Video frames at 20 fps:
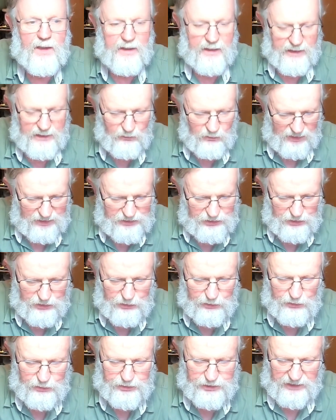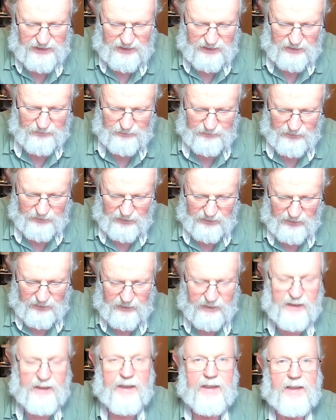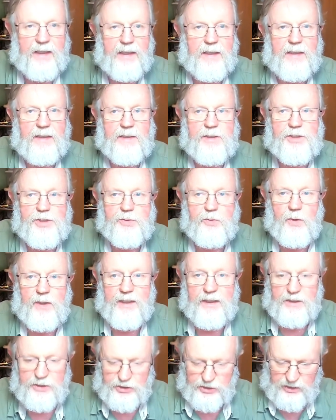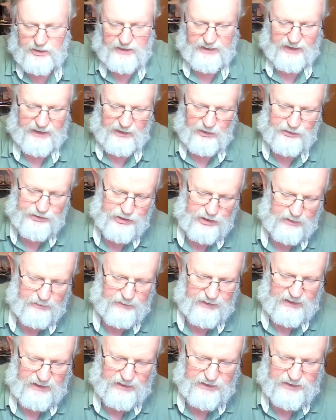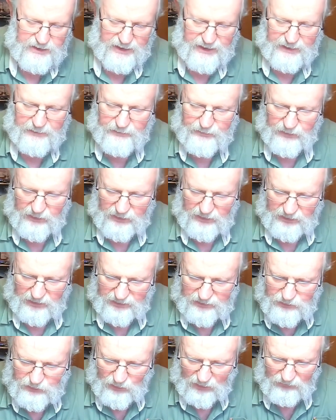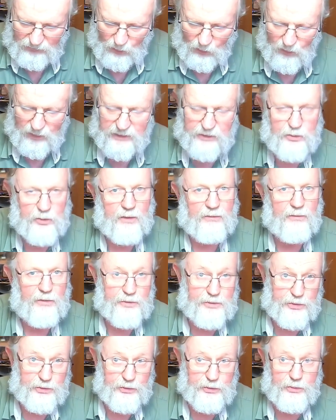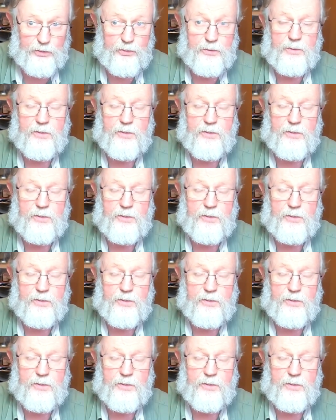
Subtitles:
He wants to set up a switch, an LGB type 1201, 1202